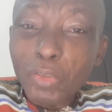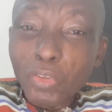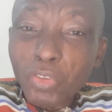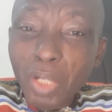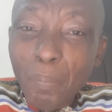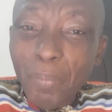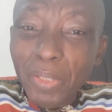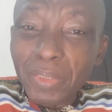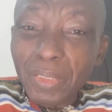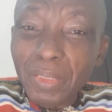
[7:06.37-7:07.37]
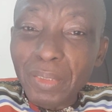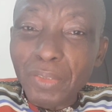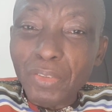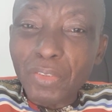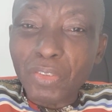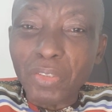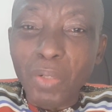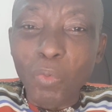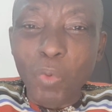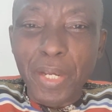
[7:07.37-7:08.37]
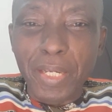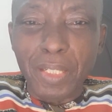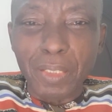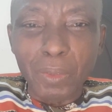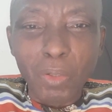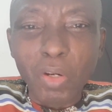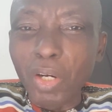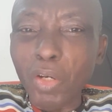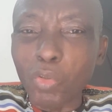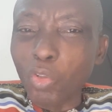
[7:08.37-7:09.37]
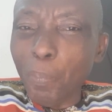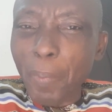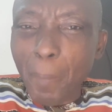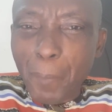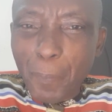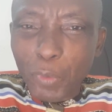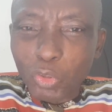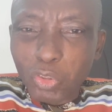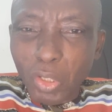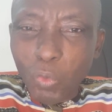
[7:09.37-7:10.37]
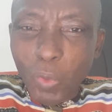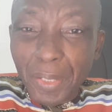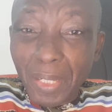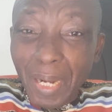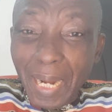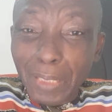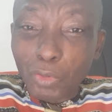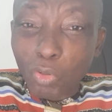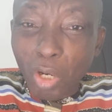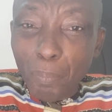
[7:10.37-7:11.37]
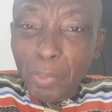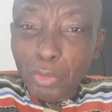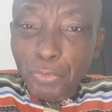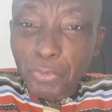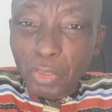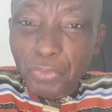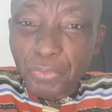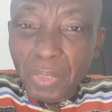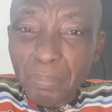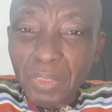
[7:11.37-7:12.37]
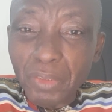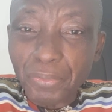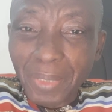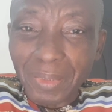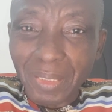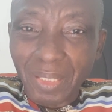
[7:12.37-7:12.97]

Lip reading: Somebody somewhere or a group of people somewhere are drumming for Femi Fani